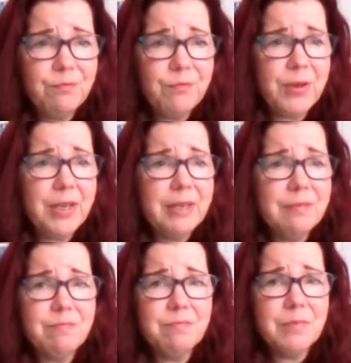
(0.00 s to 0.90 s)

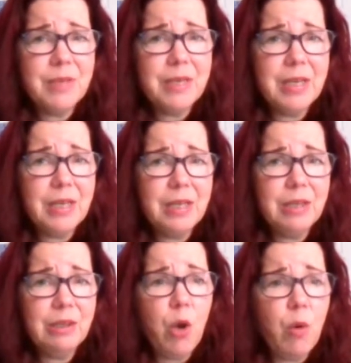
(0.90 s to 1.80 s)
very
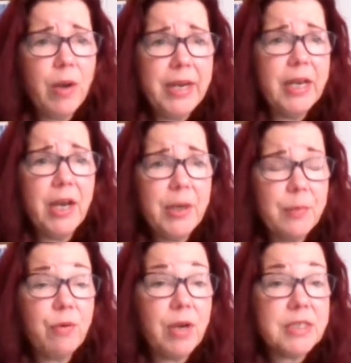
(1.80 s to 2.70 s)
low on any kind of
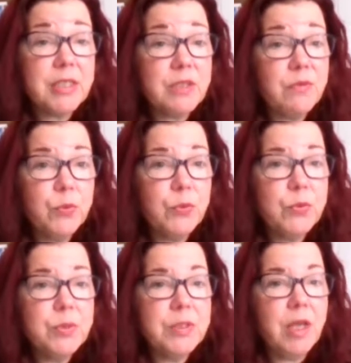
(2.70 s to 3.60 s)
processed
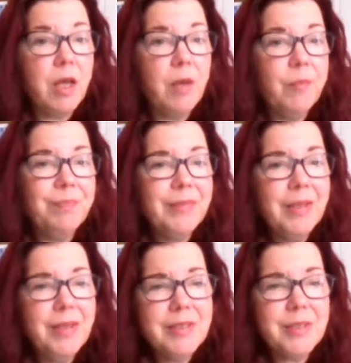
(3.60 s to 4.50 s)
foods.
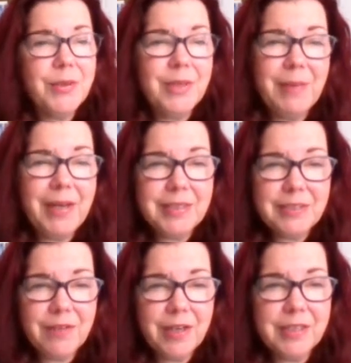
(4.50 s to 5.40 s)
So they may not
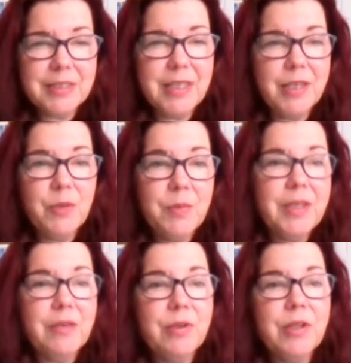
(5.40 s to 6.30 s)
define it as keto, but
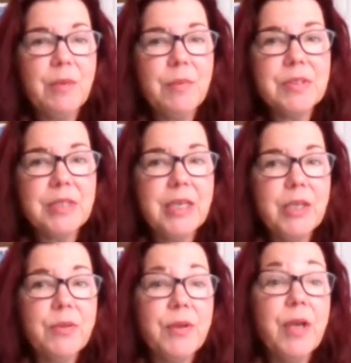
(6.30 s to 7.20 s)
they really are mostly
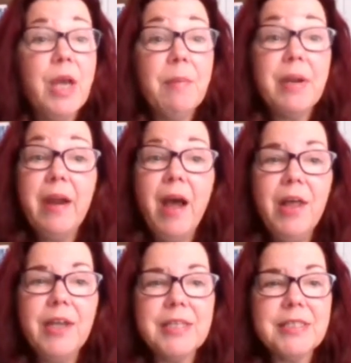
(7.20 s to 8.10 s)
keto there. But on
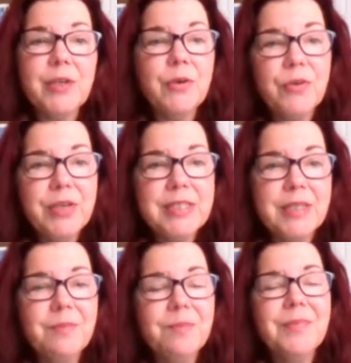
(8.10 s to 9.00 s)
holidays, they go
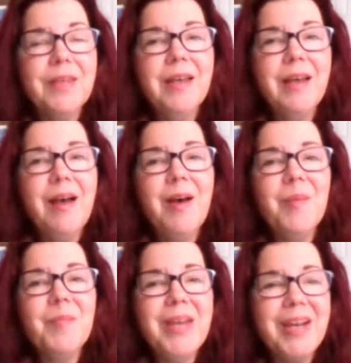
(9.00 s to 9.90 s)
crazy.
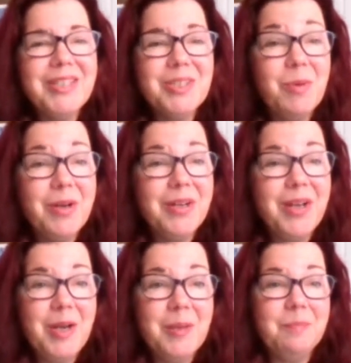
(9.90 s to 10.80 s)
And I just wanted to
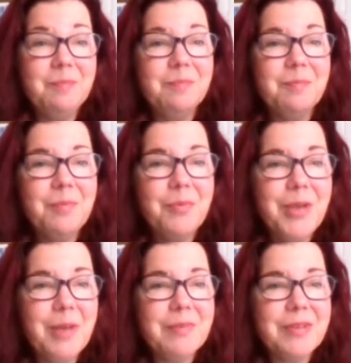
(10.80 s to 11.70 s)
kind of
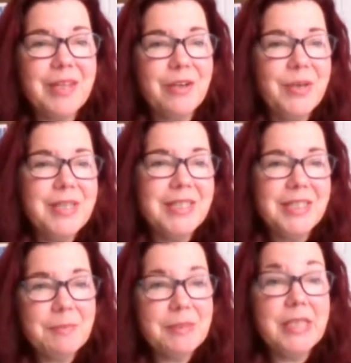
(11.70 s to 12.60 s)
preempt the
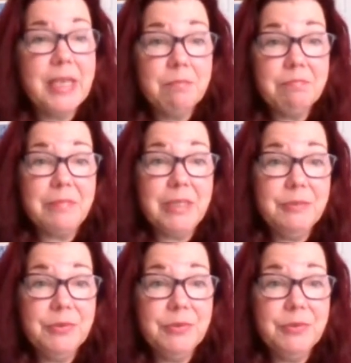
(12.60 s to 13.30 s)
craziness by saying, I'm